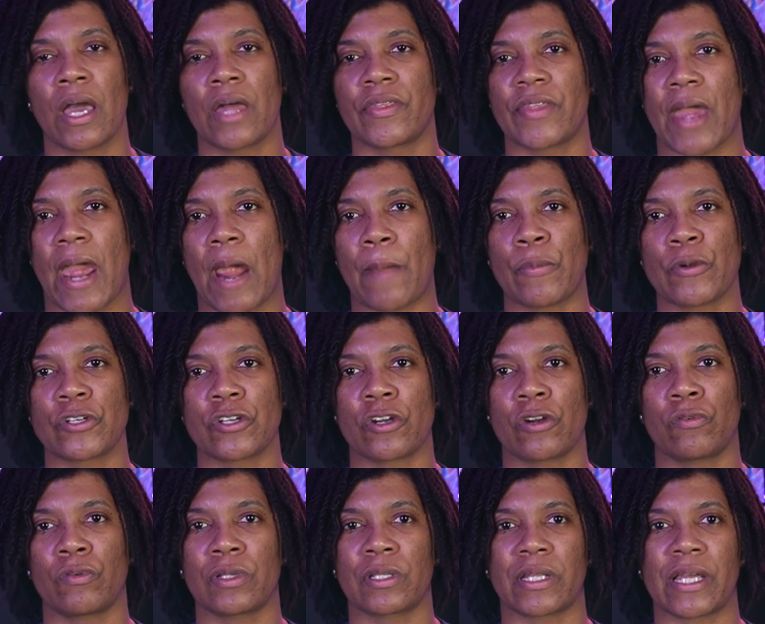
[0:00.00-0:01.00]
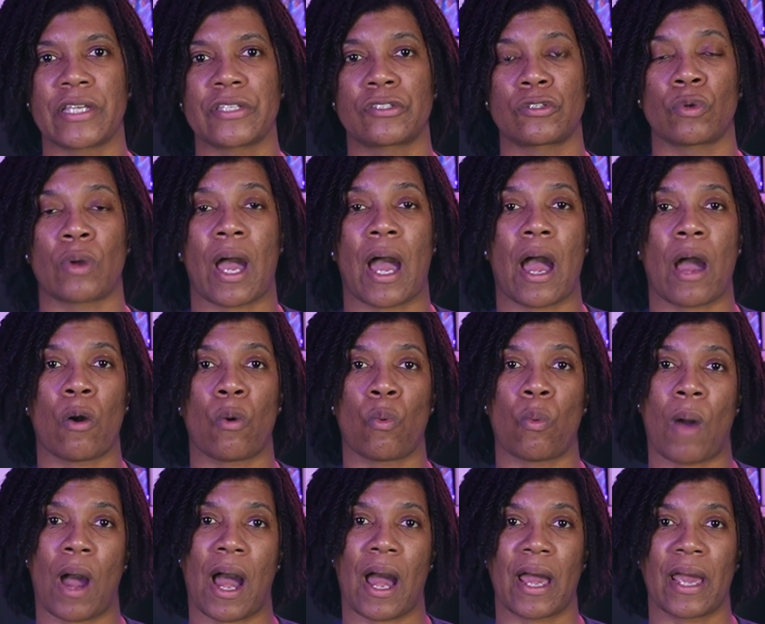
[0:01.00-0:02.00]
The aperture relates to how
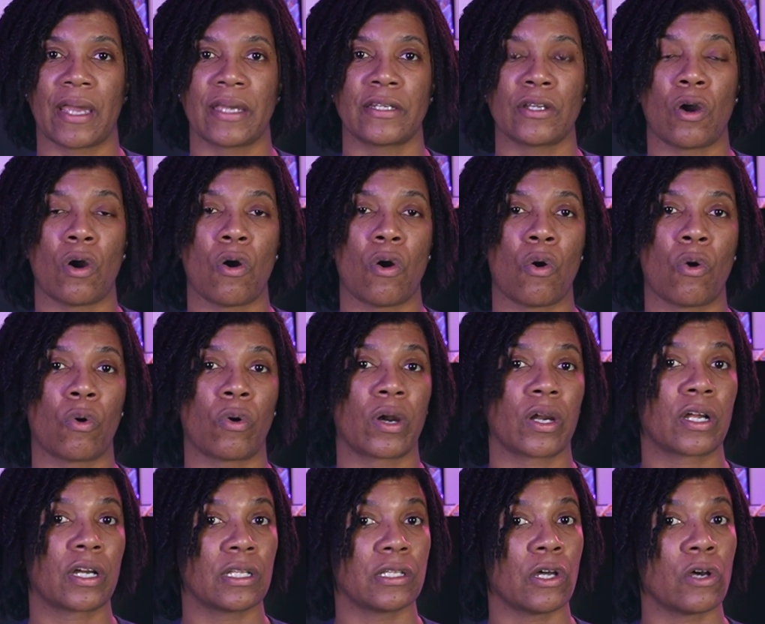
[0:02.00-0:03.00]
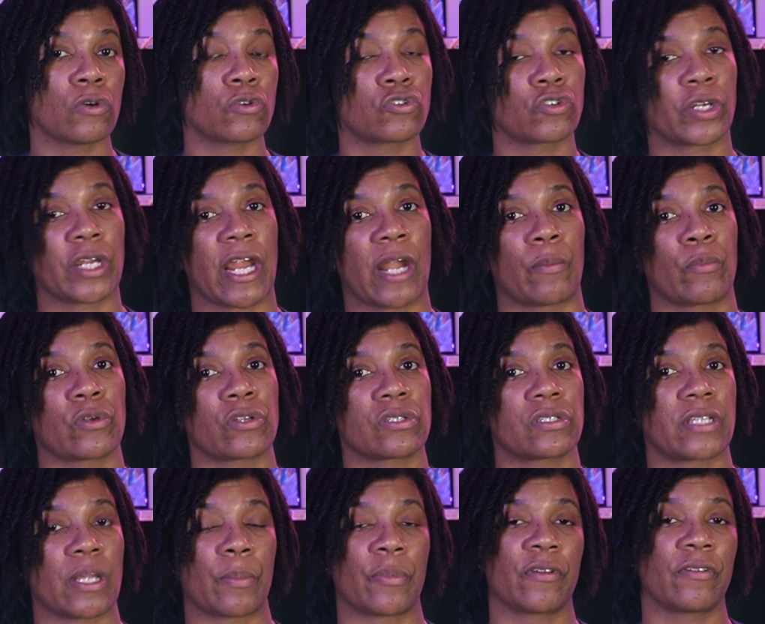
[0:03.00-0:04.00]
wide or close your camera's
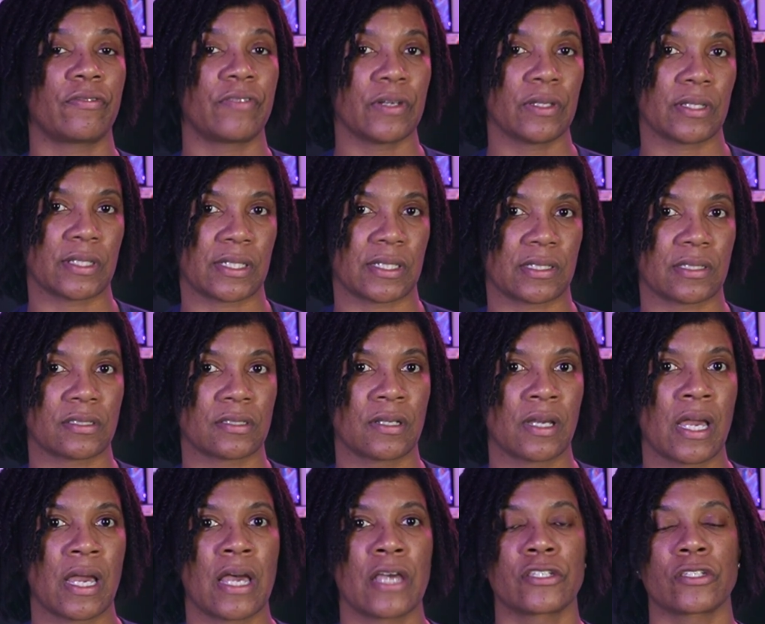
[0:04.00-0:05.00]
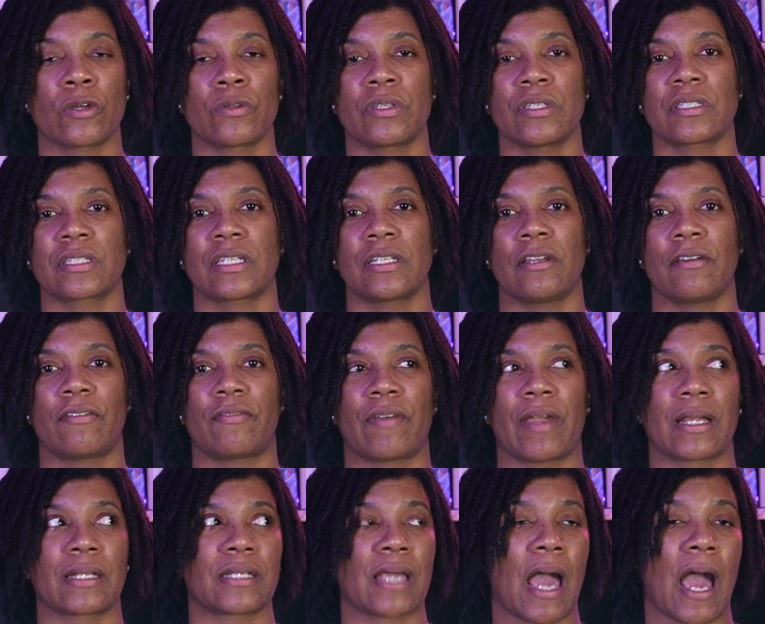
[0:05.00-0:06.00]
depth of field is. So this can
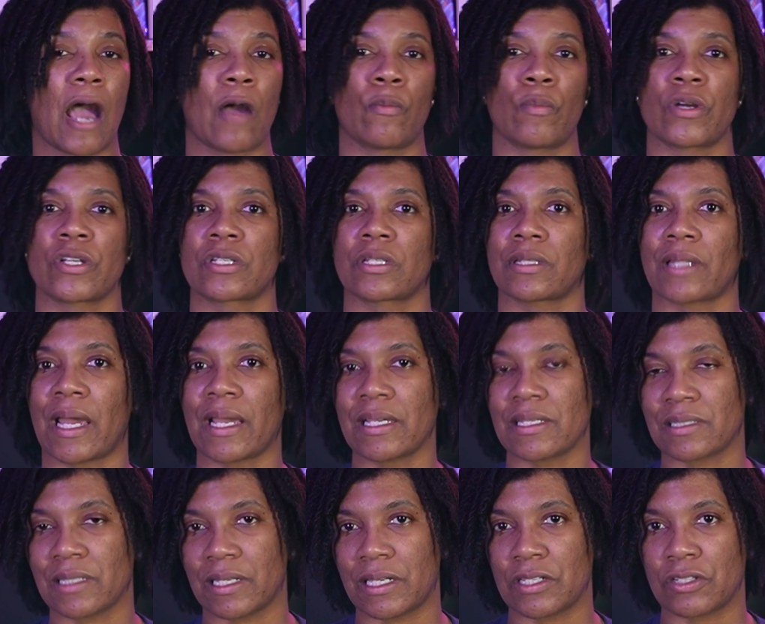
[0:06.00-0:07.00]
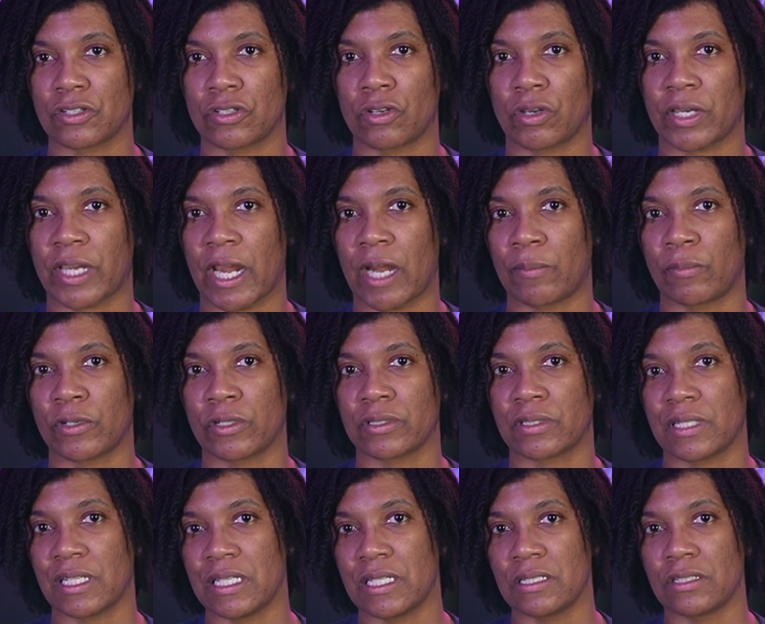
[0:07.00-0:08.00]
affect how much light is let into your camera's
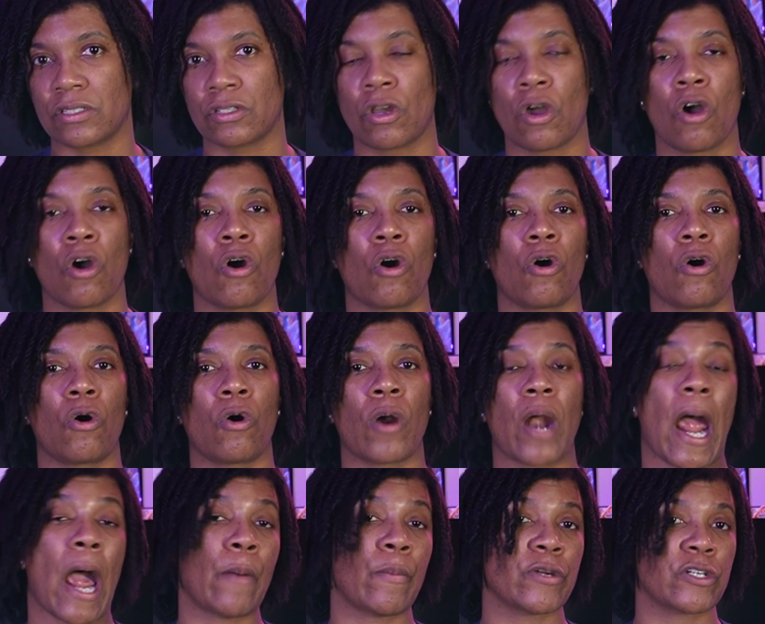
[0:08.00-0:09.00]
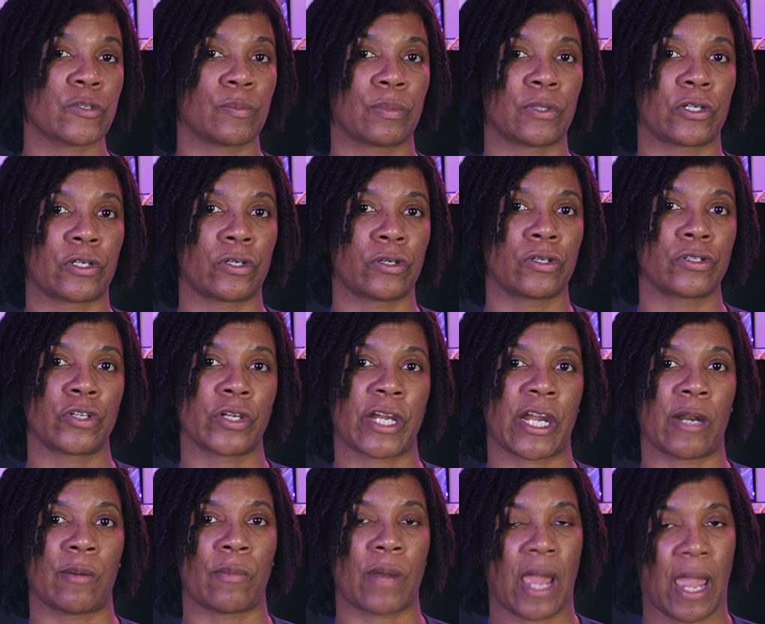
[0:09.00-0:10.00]
lens or how much blur your
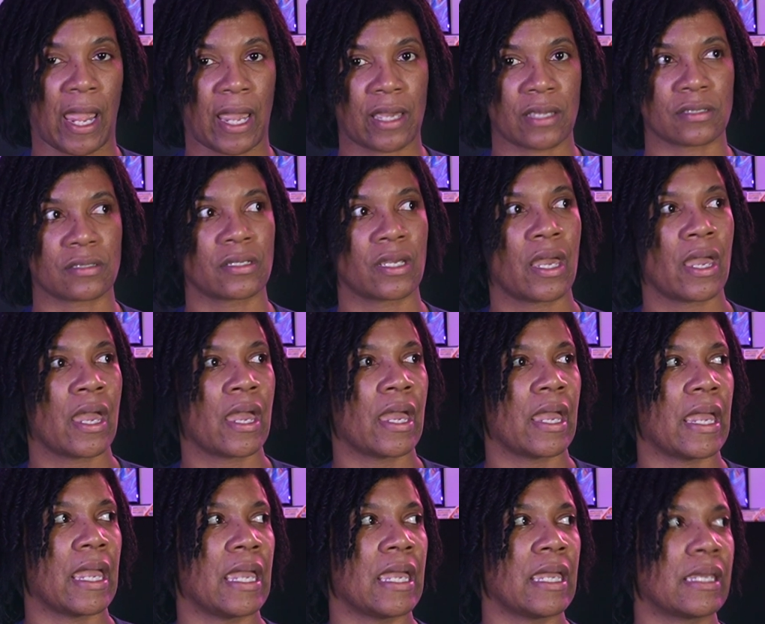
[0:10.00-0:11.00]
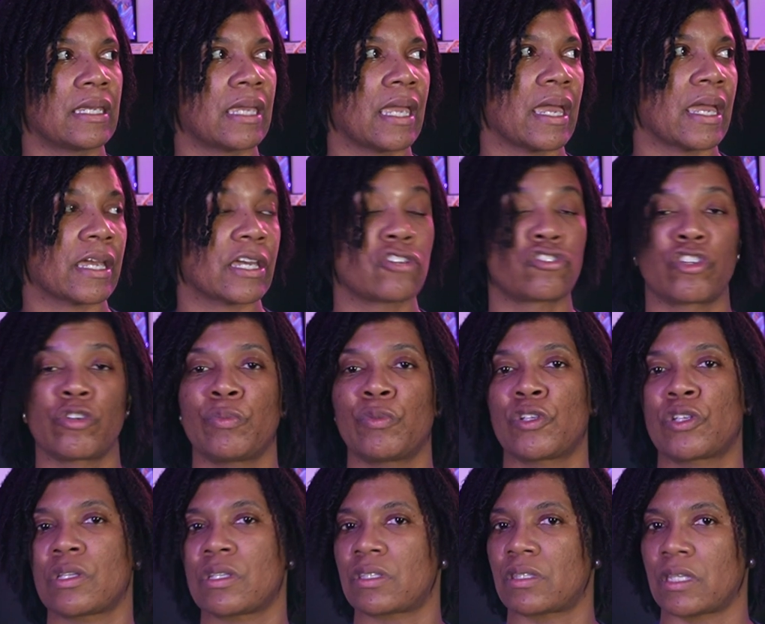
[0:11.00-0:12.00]
camera has. It can contribute
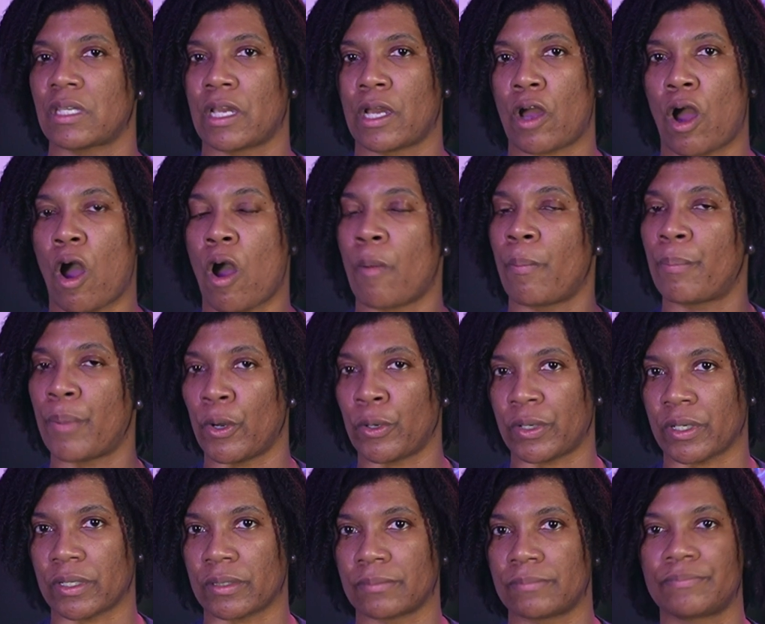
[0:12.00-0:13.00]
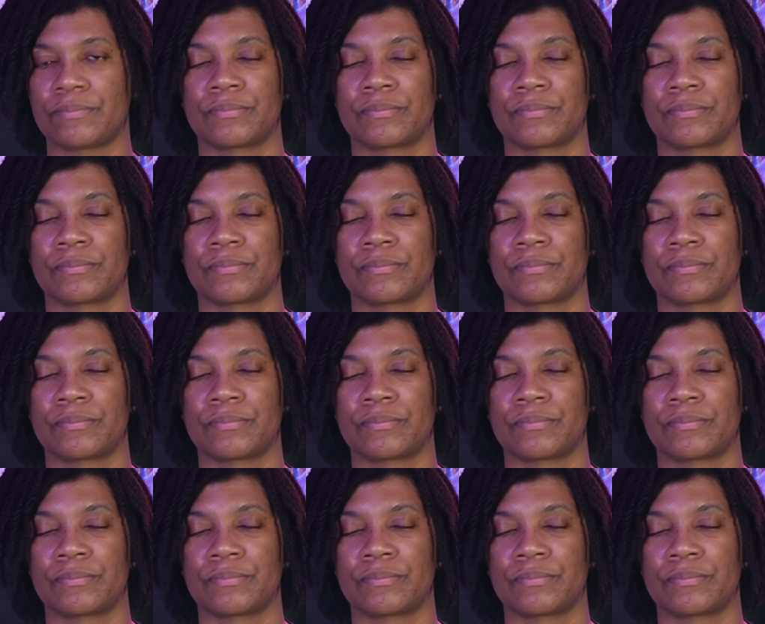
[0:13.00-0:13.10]
to this thing called bokeh.